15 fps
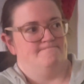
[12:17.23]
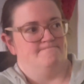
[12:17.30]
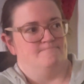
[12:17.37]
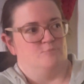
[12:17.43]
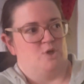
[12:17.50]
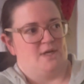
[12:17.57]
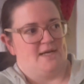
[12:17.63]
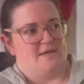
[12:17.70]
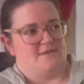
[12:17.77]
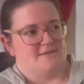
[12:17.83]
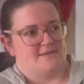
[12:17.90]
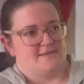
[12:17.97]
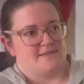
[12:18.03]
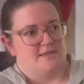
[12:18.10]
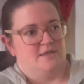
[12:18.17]
What
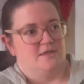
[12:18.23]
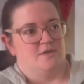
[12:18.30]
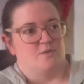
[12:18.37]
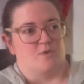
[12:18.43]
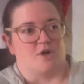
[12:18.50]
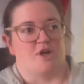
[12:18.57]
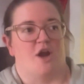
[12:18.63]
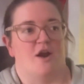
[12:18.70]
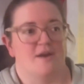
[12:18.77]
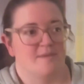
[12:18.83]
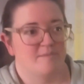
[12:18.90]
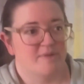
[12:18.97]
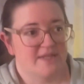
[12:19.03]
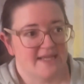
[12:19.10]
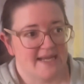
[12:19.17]
else? We're
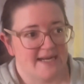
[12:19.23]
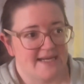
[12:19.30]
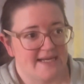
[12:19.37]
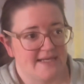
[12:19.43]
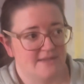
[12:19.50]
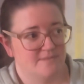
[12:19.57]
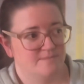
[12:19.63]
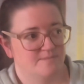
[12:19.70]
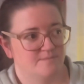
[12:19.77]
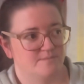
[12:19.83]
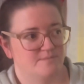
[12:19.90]
garden planning.